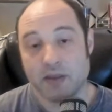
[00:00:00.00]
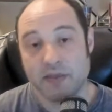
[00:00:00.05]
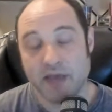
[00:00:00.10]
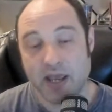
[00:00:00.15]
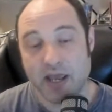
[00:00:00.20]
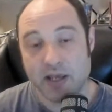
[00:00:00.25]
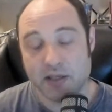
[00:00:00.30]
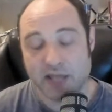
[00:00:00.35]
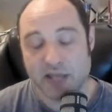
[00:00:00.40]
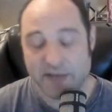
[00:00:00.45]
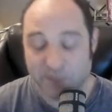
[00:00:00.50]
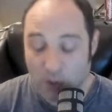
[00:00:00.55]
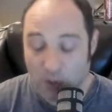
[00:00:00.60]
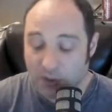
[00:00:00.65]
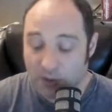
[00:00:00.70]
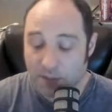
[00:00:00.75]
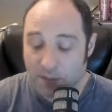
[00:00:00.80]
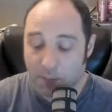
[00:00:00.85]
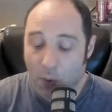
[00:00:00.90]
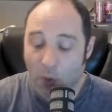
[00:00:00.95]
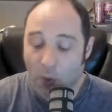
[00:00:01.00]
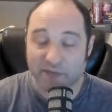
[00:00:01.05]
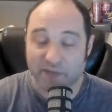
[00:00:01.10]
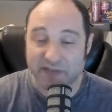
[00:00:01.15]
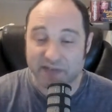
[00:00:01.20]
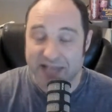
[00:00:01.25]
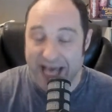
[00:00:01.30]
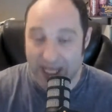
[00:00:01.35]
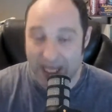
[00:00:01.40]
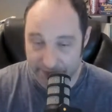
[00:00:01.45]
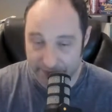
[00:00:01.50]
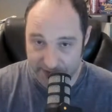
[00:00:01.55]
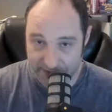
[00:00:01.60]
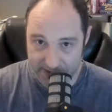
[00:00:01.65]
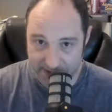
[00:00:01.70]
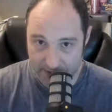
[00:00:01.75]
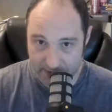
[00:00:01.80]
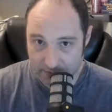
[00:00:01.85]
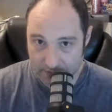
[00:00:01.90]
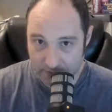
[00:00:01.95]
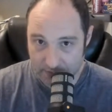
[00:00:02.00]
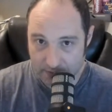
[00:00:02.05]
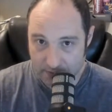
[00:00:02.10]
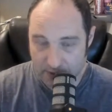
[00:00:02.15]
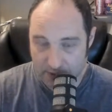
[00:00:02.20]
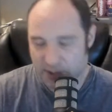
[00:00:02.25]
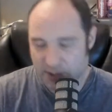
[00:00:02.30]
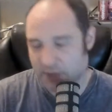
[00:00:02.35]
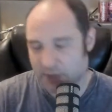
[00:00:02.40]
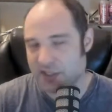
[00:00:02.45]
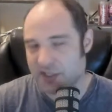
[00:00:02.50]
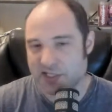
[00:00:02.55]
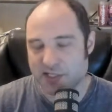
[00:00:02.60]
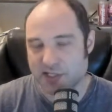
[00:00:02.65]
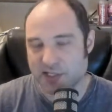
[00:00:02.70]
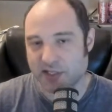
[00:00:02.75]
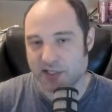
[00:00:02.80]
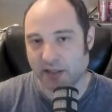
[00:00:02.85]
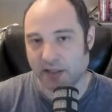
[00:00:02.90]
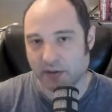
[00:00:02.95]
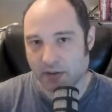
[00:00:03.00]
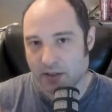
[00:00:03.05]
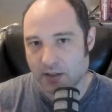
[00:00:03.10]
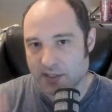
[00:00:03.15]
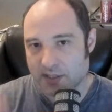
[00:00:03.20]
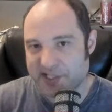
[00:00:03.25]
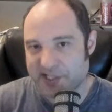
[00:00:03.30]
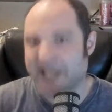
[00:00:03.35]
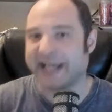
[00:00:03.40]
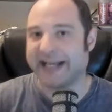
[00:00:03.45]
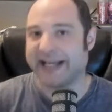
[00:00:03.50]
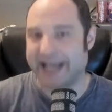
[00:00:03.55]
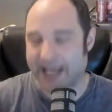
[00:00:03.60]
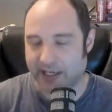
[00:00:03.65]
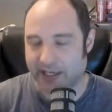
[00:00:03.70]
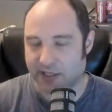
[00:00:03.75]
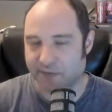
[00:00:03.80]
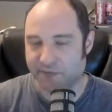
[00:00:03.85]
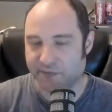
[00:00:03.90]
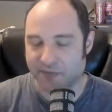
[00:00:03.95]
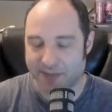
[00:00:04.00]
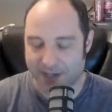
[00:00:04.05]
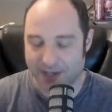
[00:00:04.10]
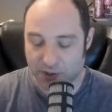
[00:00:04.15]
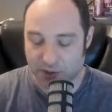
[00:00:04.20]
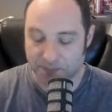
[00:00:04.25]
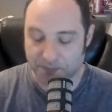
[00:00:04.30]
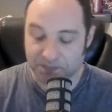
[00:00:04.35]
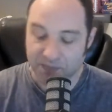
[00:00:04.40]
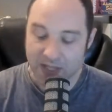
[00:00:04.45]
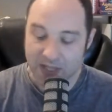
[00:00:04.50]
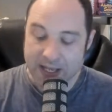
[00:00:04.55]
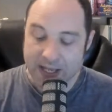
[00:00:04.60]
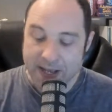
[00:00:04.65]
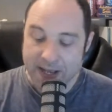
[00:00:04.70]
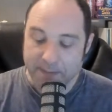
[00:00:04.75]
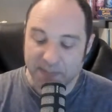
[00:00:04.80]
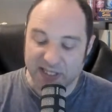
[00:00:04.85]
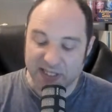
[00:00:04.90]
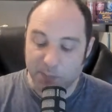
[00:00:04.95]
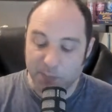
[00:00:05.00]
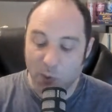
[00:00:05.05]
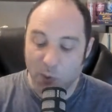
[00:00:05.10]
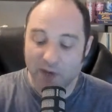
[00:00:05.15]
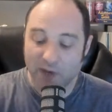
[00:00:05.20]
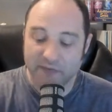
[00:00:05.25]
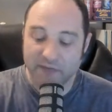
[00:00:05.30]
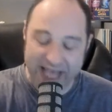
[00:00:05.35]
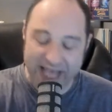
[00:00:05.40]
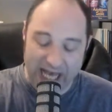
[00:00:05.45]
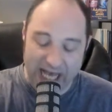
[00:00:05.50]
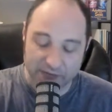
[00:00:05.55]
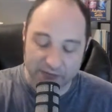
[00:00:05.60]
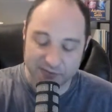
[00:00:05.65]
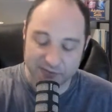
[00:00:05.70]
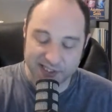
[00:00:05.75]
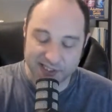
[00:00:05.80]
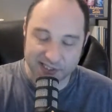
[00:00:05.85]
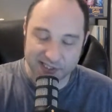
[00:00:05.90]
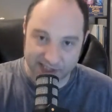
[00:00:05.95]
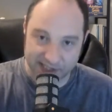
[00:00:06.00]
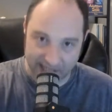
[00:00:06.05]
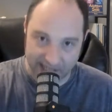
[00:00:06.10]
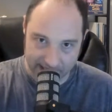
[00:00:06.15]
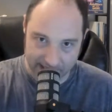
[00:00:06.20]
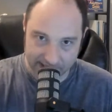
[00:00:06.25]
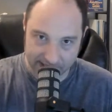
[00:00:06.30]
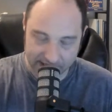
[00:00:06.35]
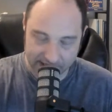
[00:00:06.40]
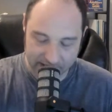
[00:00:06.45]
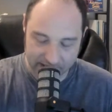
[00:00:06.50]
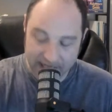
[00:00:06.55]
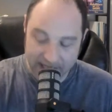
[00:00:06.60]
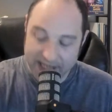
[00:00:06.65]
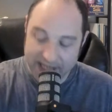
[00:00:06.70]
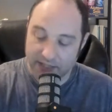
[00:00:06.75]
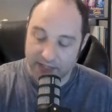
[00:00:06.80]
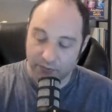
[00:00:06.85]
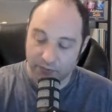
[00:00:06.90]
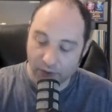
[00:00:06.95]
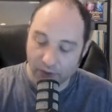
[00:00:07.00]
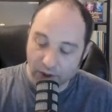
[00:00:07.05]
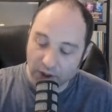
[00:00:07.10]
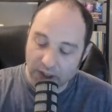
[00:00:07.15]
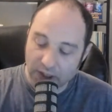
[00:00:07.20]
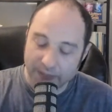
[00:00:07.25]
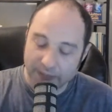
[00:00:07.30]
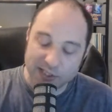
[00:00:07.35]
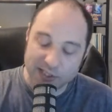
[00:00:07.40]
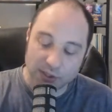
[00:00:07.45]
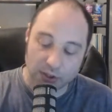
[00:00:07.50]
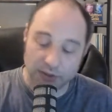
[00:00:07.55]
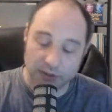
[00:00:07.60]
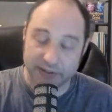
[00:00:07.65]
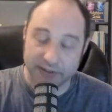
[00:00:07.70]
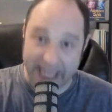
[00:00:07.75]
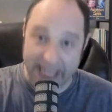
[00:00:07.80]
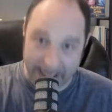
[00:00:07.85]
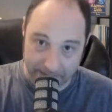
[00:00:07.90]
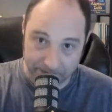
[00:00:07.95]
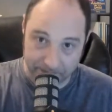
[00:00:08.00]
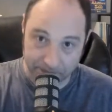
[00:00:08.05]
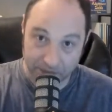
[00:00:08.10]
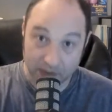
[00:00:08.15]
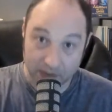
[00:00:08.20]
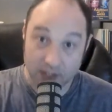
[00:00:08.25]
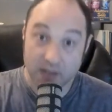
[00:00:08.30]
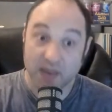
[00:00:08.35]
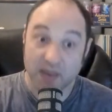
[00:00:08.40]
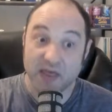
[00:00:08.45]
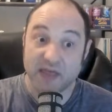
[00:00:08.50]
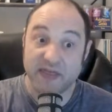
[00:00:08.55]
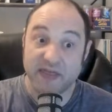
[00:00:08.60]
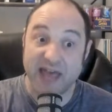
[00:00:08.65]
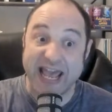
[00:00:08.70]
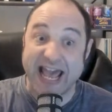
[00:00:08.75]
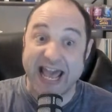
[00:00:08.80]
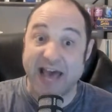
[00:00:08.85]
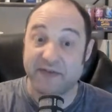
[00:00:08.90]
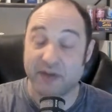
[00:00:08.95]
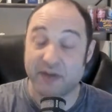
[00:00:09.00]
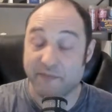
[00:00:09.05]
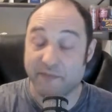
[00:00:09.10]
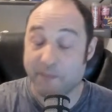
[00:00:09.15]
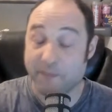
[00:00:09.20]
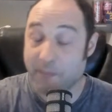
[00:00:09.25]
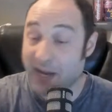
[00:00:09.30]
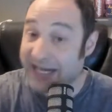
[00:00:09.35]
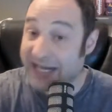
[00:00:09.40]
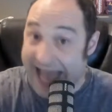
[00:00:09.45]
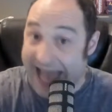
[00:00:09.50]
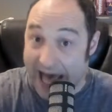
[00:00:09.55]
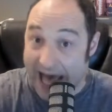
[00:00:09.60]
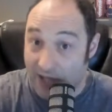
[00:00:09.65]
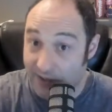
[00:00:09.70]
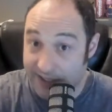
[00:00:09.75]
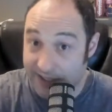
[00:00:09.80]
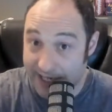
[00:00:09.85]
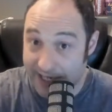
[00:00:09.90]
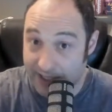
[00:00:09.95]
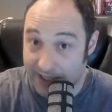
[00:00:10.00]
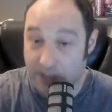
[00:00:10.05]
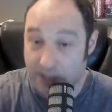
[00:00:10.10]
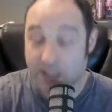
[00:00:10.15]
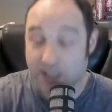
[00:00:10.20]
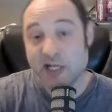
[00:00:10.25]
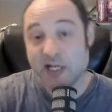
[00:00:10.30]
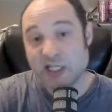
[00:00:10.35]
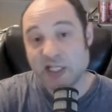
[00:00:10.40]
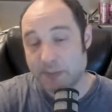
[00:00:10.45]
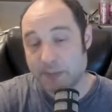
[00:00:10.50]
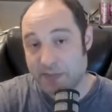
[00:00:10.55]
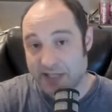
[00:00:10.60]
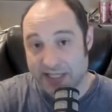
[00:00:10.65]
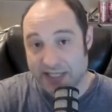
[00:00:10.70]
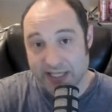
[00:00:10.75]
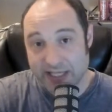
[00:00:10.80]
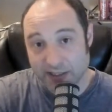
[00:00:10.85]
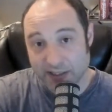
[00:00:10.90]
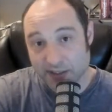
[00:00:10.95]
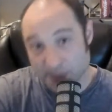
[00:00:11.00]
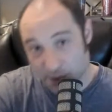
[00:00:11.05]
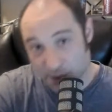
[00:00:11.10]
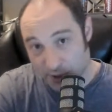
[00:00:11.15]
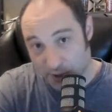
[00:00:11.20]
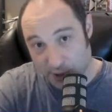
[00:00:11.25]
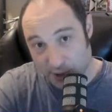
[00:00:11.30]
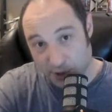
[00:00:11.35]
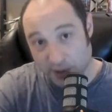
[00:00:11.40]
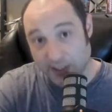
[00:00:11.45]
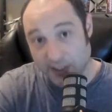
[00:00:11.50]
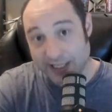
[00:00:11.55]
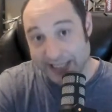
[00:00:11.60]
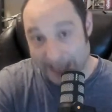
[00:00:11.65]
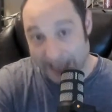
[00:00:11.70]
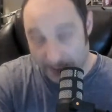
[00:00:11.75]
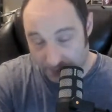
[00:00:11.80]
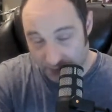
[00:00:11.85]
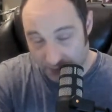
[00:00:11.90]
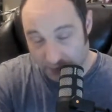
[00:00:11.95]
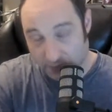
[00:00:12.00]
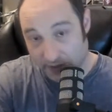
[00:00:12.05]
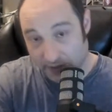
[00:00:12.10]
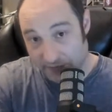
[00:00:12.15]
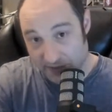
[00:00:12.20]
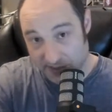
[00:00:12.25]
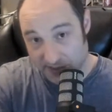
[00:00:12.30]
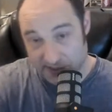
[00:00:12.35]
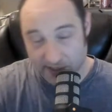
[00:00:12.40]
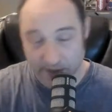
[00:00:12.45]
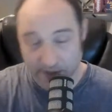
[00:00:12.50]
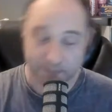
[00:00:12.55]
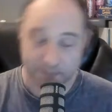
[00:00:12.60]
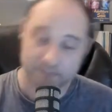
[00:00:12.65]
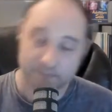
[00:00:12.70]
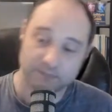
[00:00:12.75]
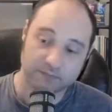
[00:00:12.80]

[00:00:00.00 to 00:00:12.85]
they've told the port of Galveston. So this is like secondhand information. But the port of Galveston says that Royal Caribbean told them they have the money allocated to begin construction in April of this year.